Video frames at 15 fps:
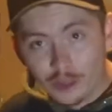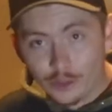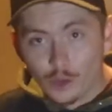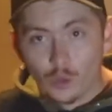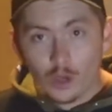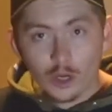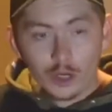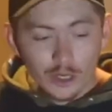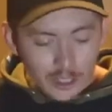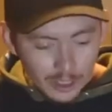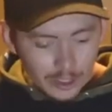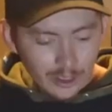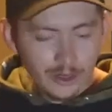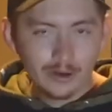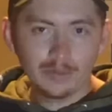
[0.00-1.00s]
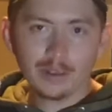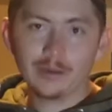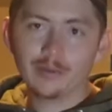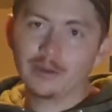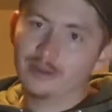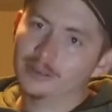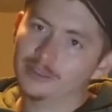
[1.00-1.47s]
they threw a hoodie in here,
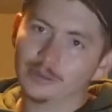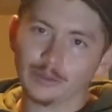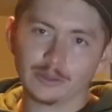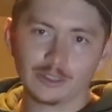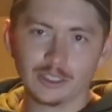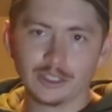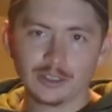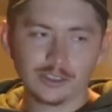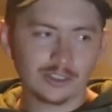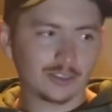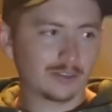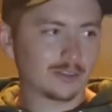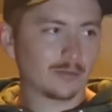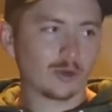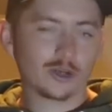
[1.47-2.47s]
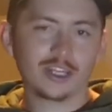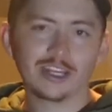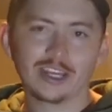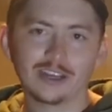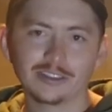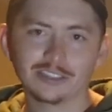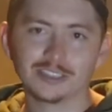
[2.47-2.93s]
maybe some stickers, some more
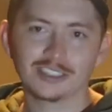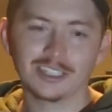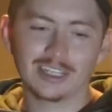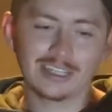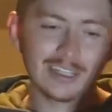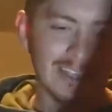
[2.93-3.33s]
decals and shit like